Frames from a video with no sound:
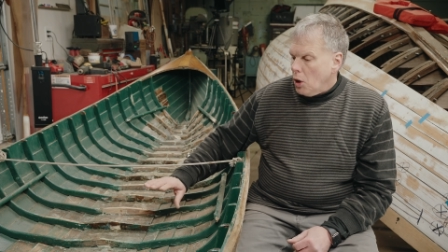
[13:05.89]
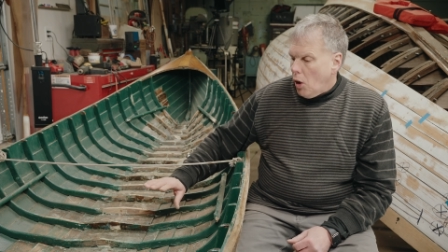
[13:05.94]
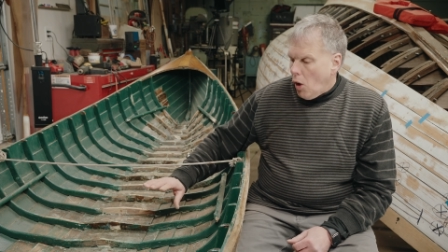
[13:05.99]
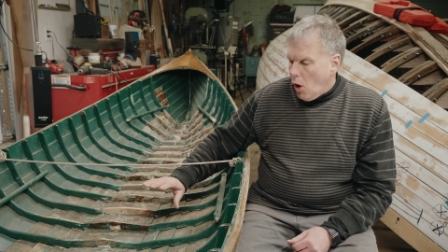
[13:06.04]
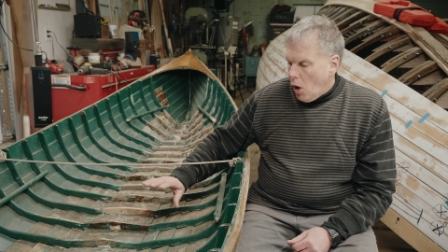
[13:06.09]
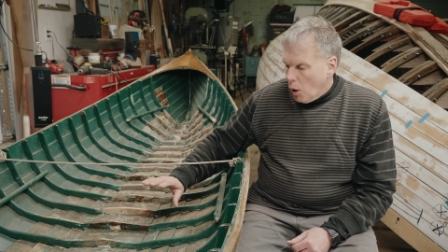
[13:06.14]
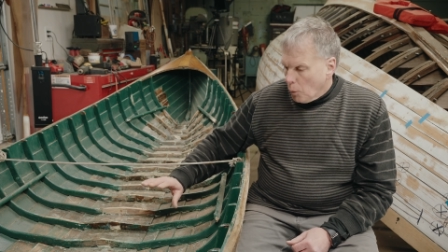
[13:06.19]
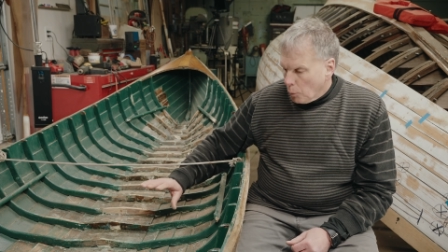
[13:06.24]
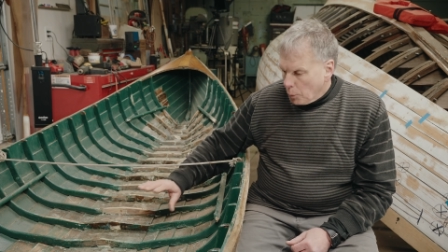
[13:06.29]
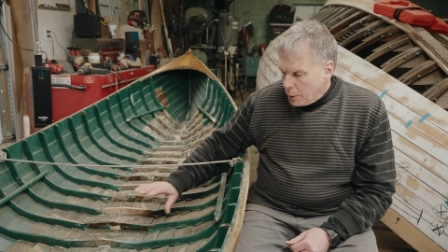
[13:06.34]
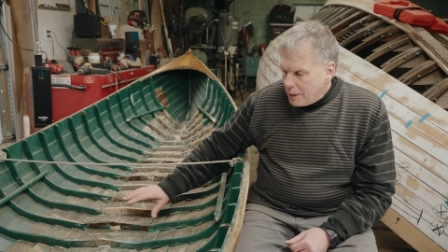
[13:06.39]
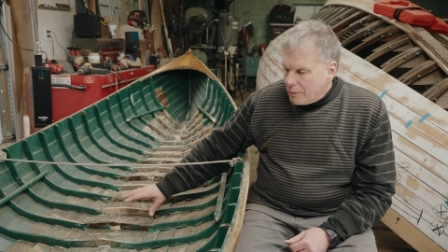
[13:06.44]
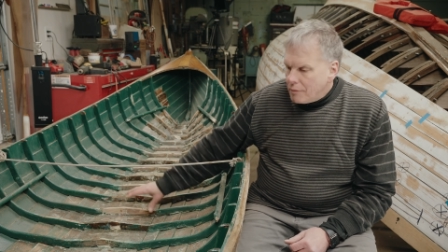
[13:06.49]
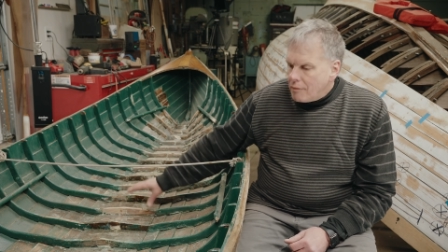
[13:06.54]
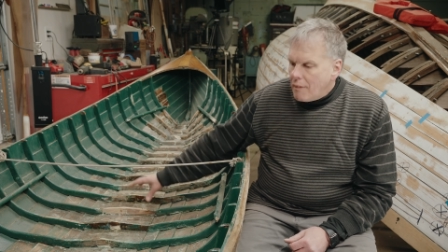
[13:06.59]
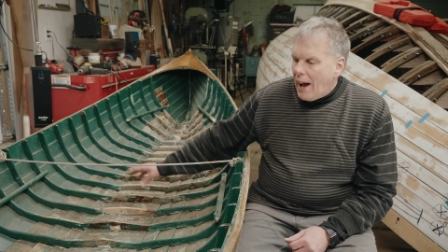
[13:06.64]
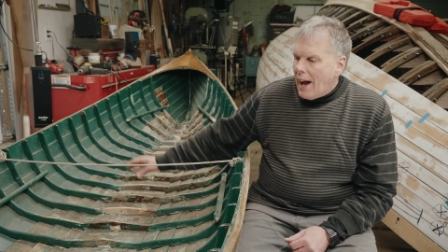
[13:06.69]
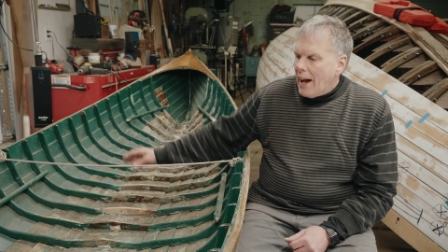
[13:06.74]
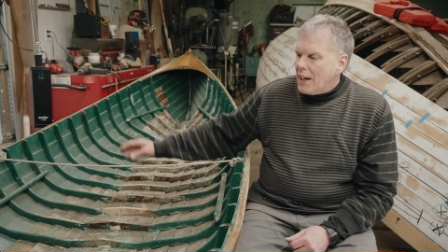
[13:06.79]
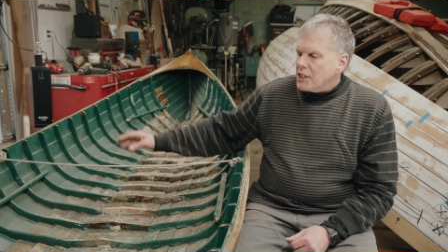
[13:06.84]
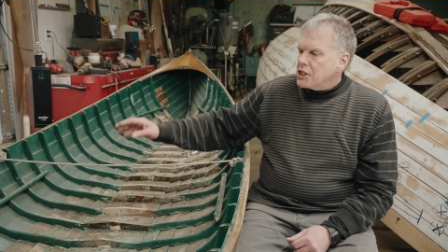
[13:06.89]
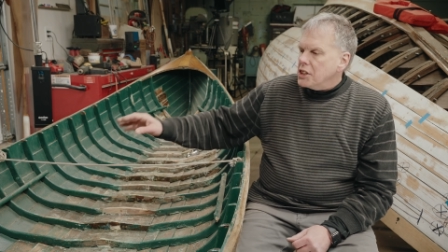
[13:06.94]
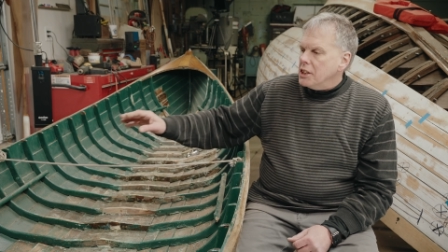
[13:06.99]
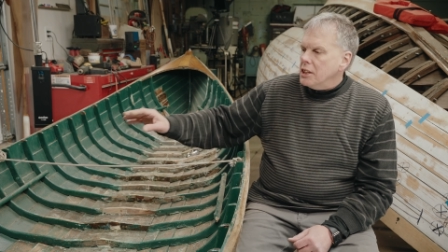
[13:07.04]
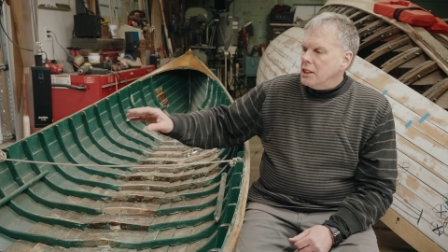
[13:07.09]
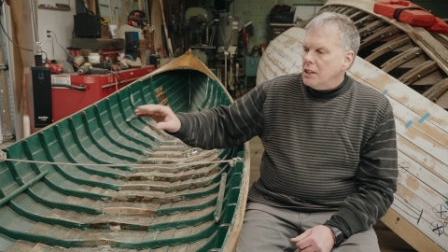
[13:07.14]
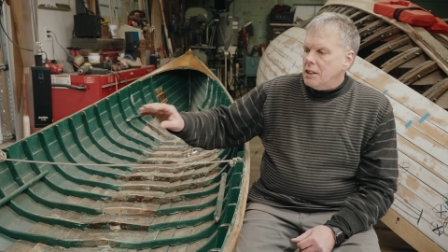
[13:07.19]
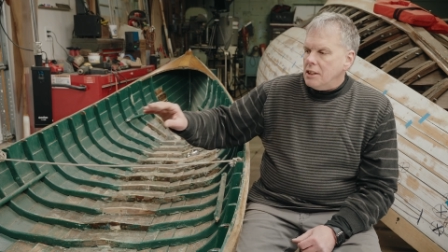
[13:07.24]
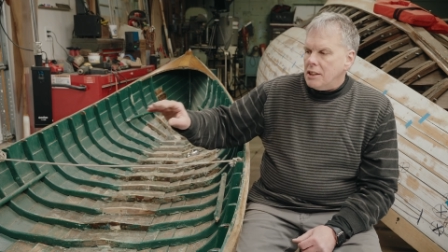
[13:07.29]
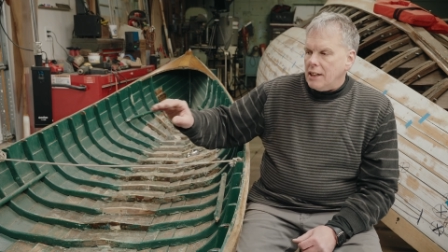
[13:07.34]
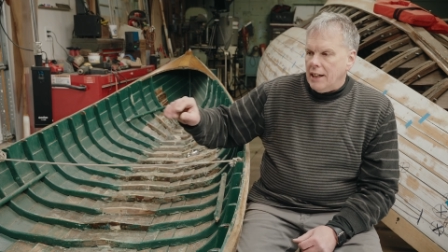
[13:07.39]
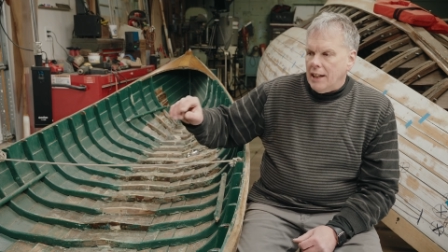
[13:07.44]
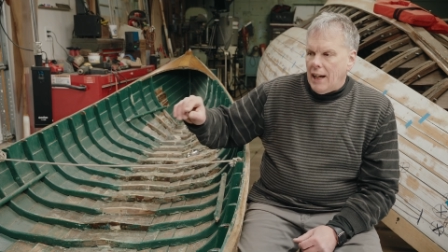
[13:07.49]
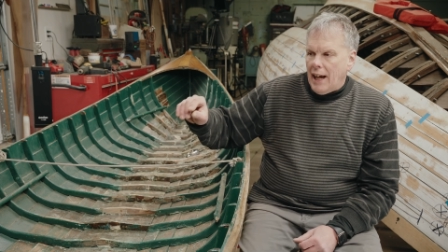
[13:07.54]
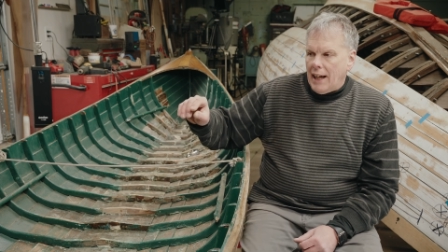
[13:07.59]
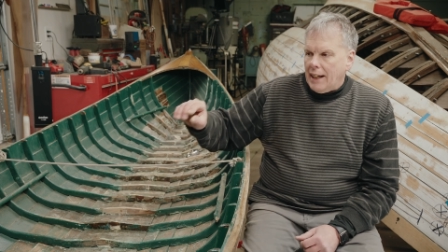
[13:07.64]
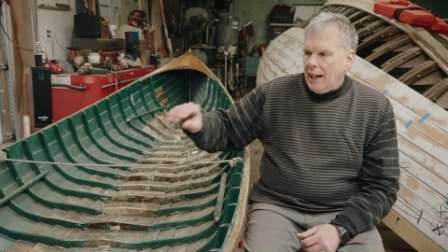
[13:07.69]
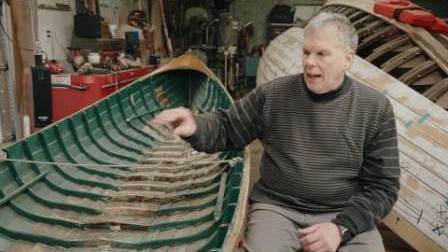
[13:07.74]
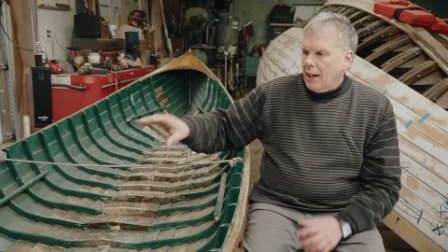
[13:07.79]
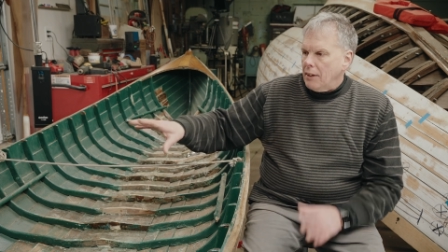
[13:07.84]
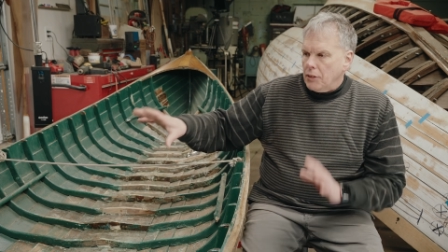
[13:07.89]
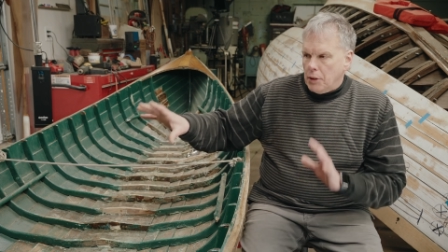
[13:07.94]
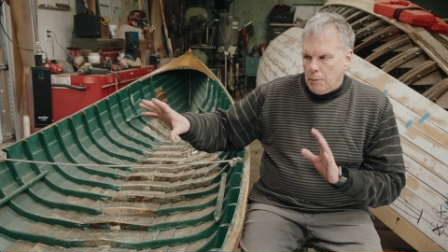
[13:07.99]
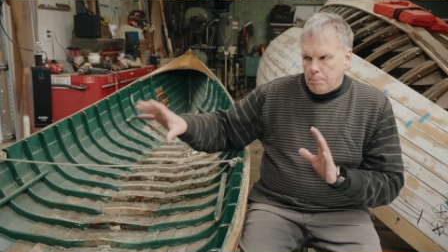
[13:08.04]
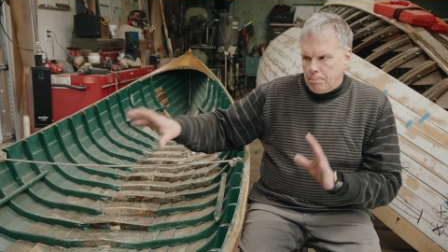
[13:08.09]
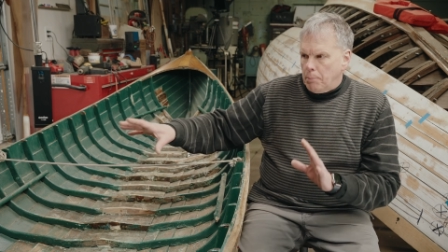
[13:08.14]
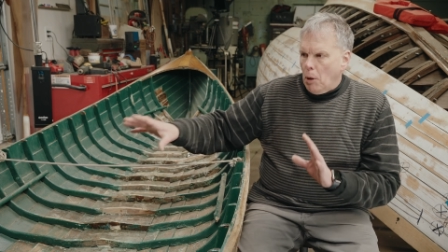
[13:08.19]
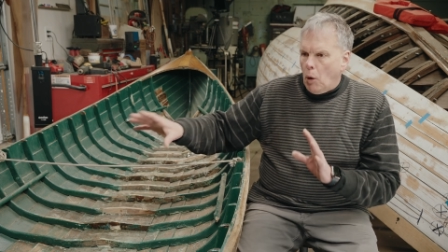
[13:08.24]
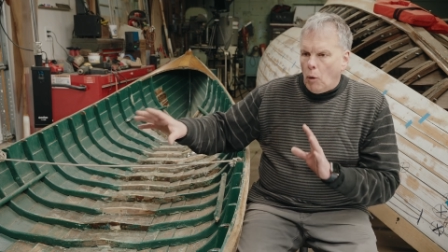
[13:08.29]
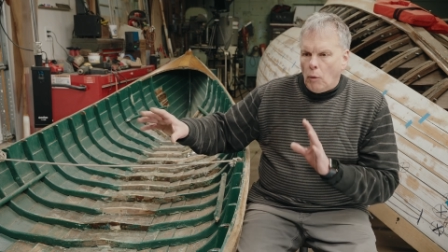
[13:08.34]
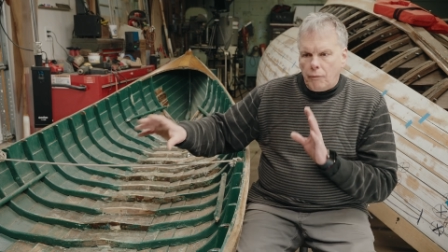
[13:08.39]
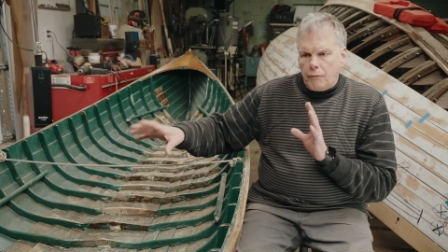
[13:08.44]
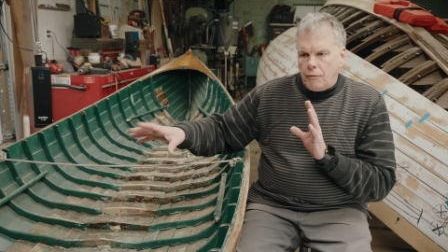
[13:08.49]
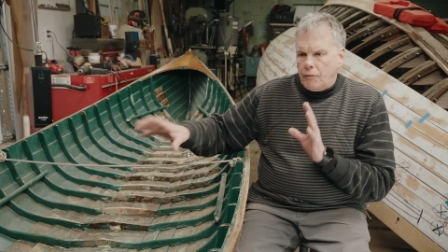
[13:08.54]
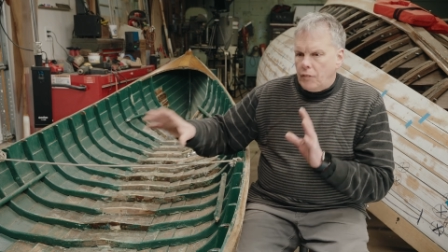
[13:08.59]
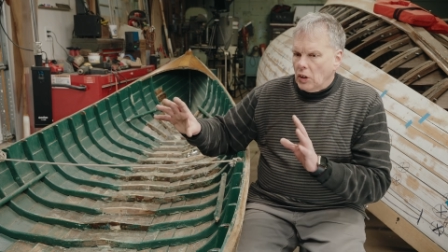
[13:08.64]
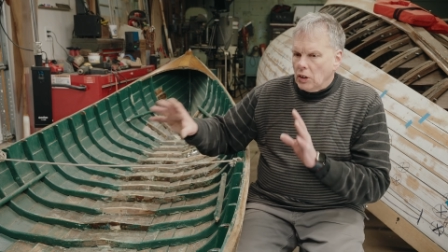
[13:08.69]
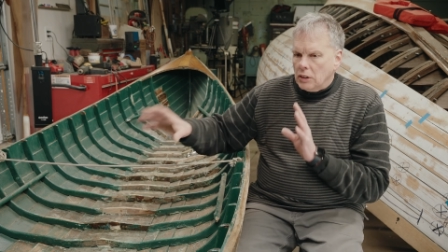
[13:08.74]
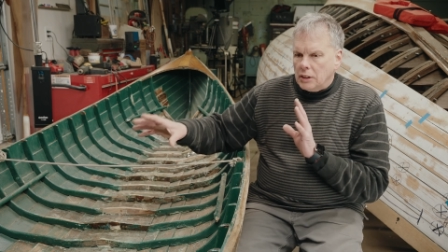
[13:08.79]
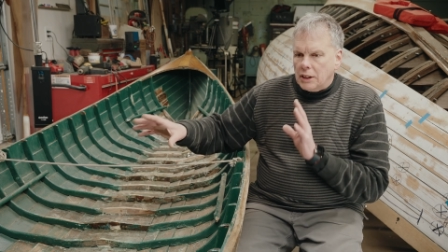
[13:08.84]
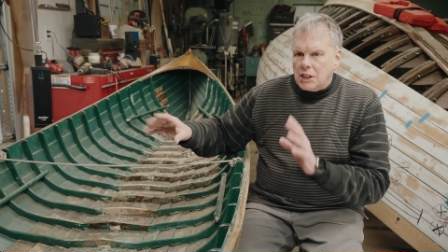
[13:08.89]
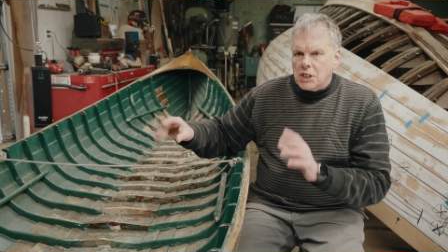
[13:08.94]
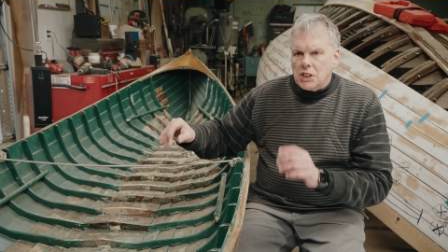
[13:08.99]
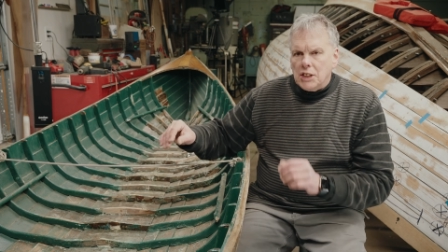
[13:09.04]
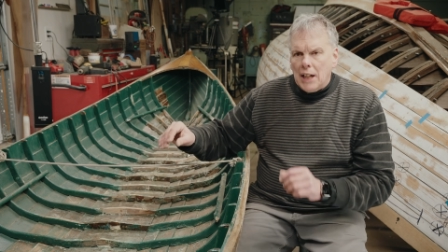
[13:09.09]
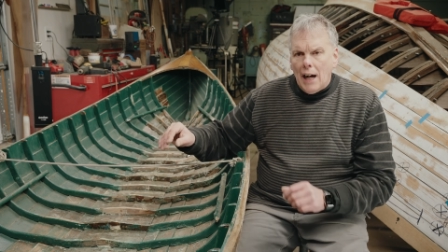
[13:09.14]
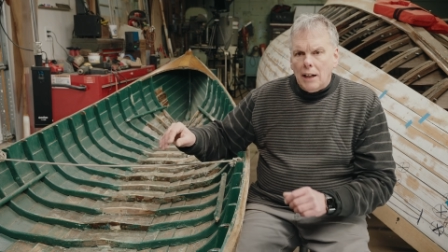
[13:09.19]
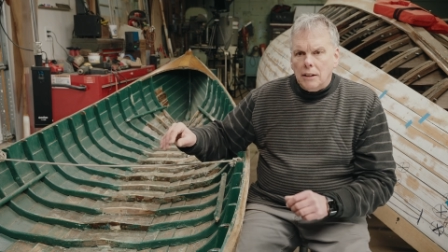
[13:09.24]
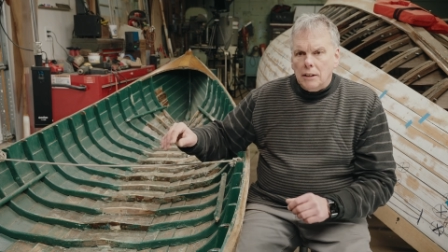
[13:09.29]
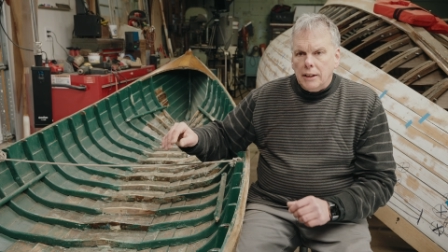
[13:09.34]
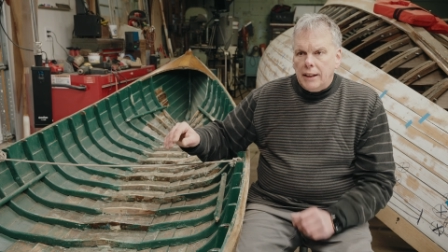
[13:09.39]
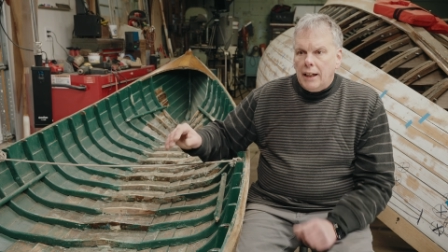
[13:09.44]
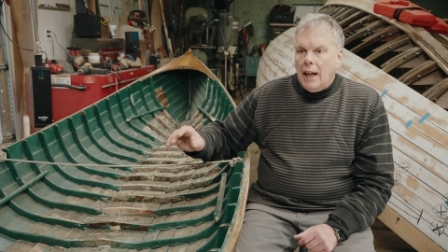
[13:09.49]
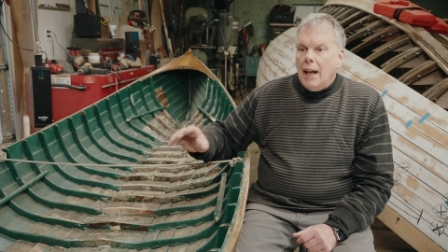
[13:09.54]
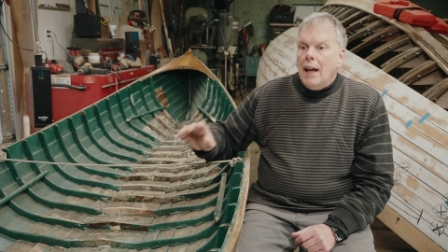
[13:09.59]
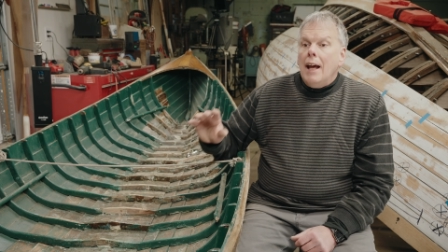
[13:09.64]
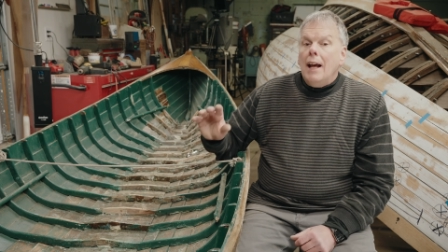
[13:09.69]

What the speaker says: all refastened and I got the boat fairly solid,